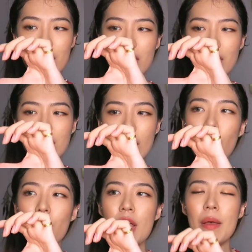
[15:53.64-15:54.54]
it is
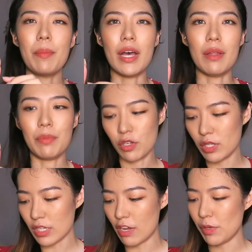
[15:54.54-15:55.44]
now, but
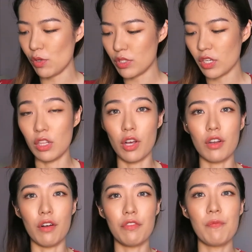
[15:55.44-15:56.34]
because I've been using a lot
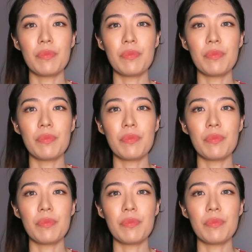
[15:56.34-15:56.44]
of